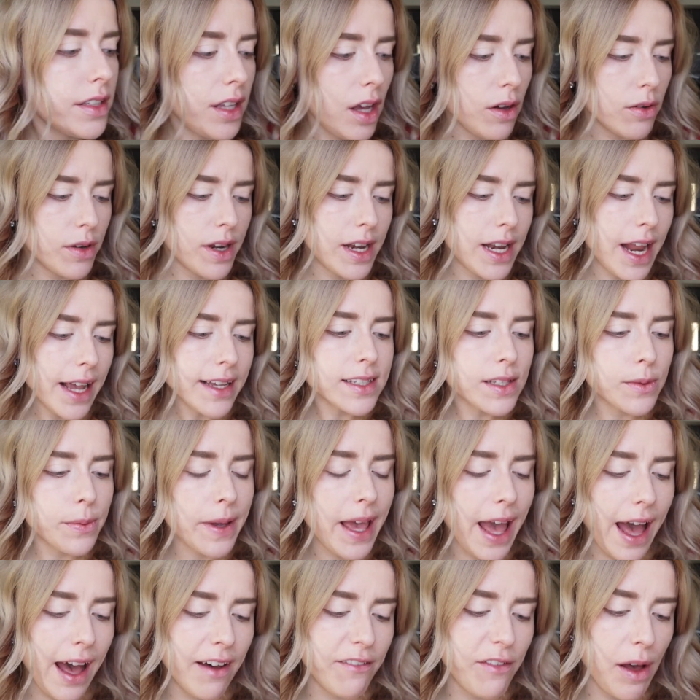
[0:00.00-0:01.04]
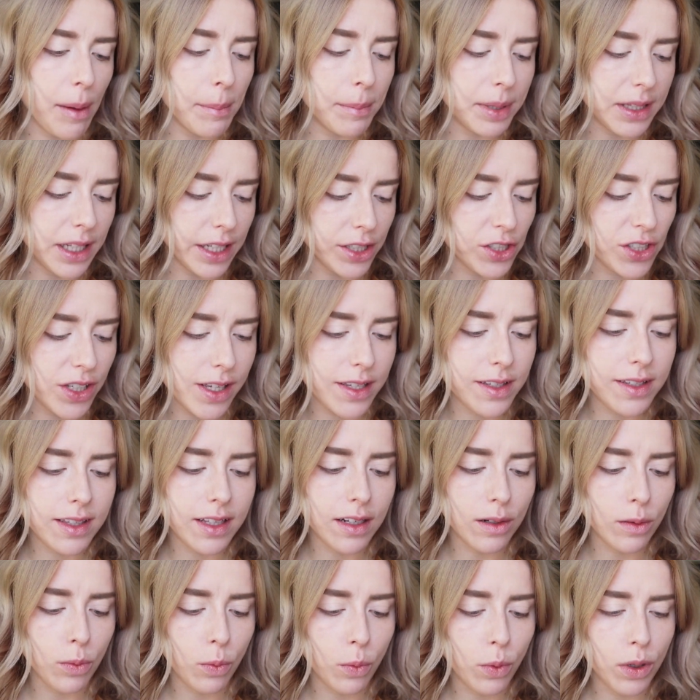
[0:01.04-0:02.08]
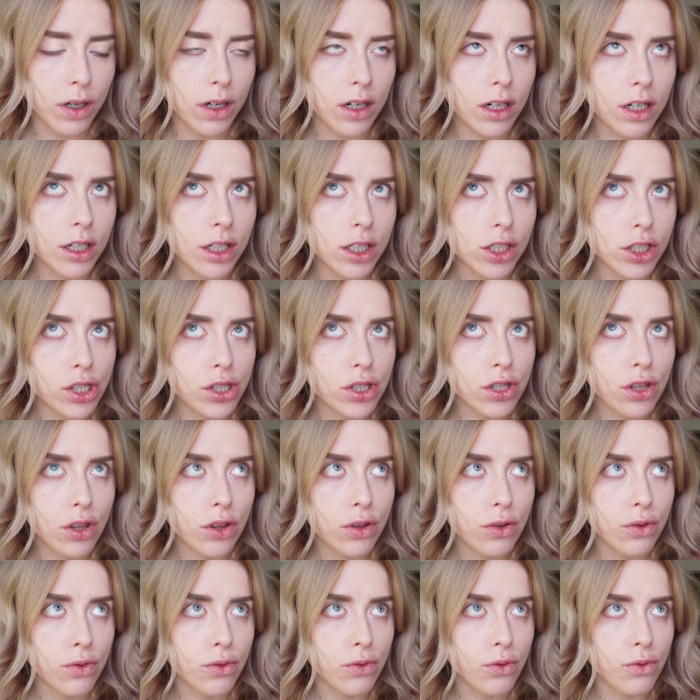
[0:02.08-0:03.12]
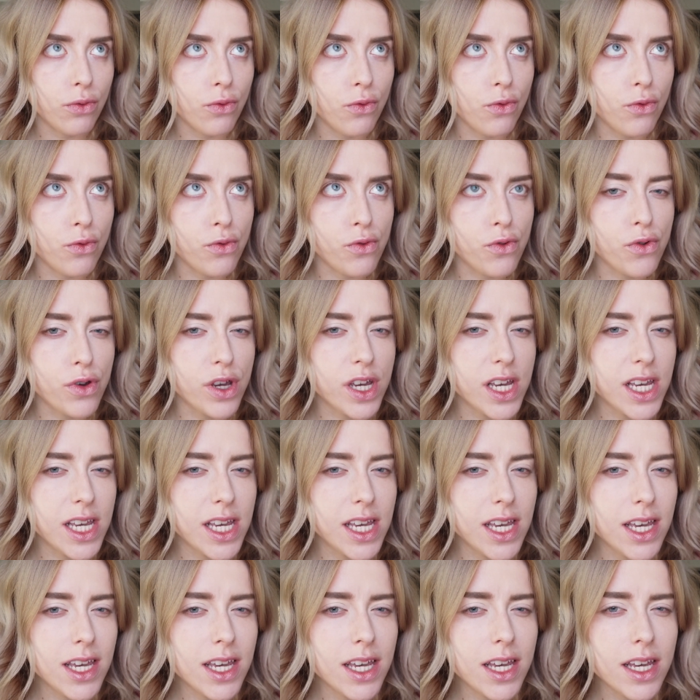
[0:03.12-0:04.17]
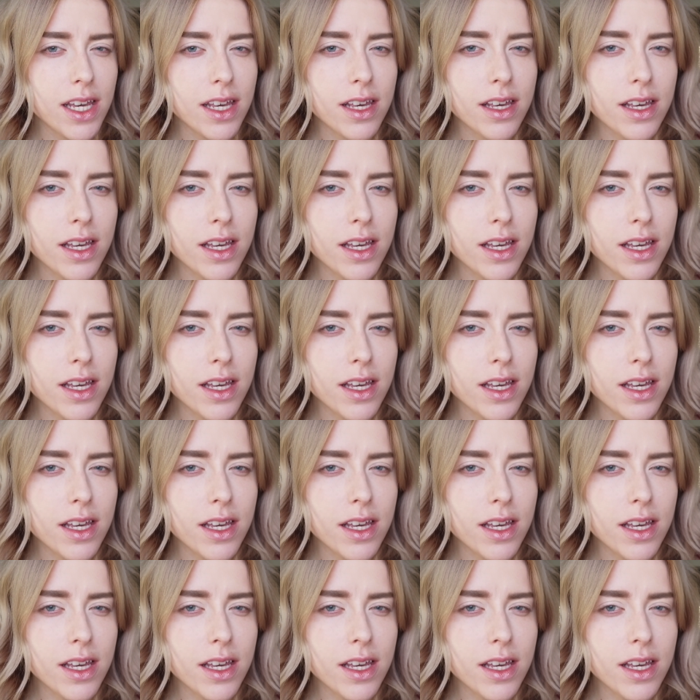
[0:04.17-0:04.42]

So next we have blushes. There were three,